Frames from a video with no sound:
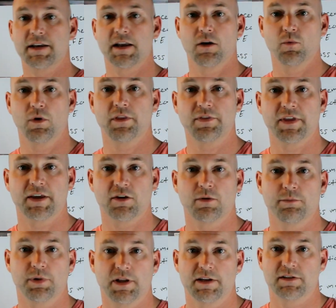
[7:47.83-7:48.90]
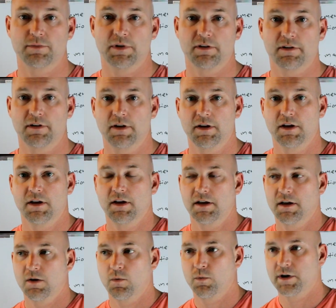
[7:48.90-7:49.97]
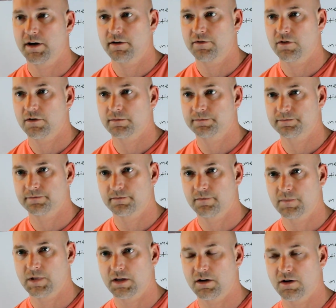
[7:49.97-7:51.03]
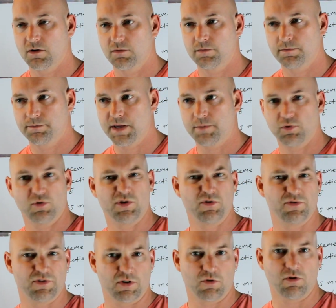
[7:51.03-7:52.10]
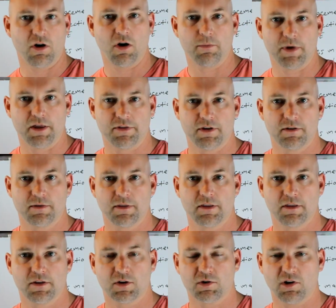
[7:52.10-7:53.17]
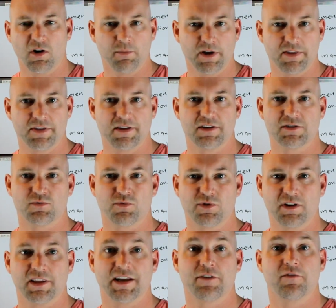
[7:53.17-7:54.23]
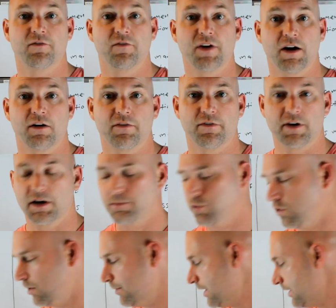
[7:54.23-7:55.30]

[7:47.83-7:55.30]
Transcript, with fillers: now one thing on placement whenever you know people use the crawl method the crawl method is really a very very poor